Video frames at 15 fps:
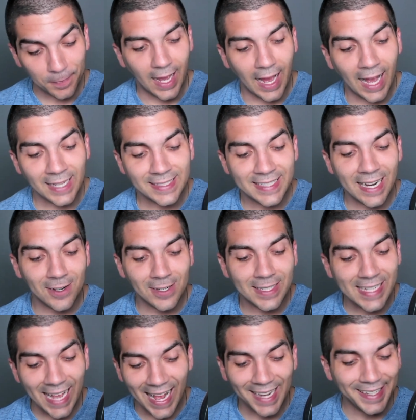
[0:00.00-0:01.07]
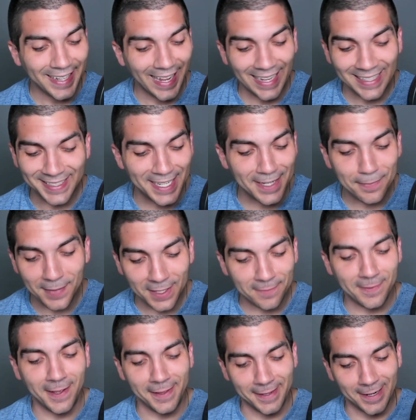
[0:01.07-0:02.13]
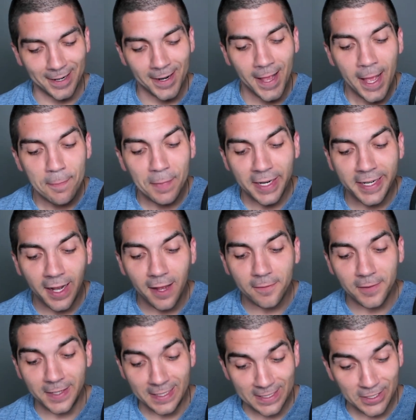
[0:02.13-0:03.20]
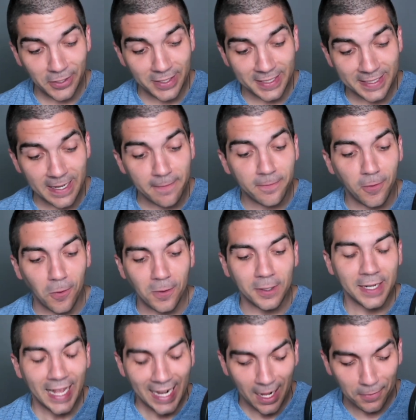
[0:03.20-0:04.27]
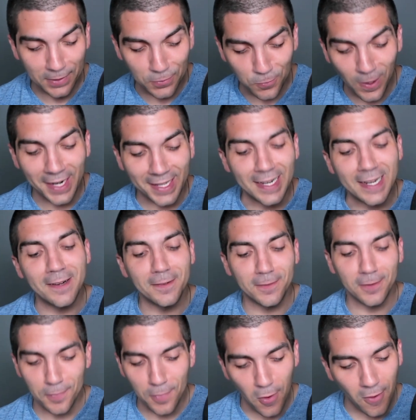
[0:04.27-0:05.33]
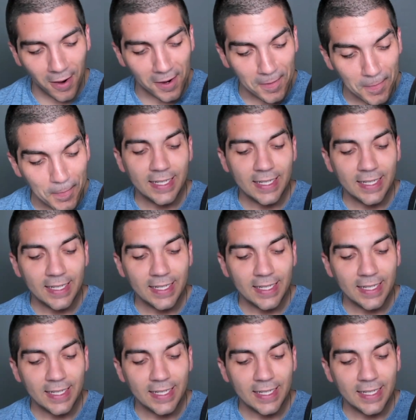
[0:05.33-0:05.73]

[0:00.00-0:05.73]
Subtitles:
I dared again and didn't meet failure. My confidence took a step forward and I was ready for more.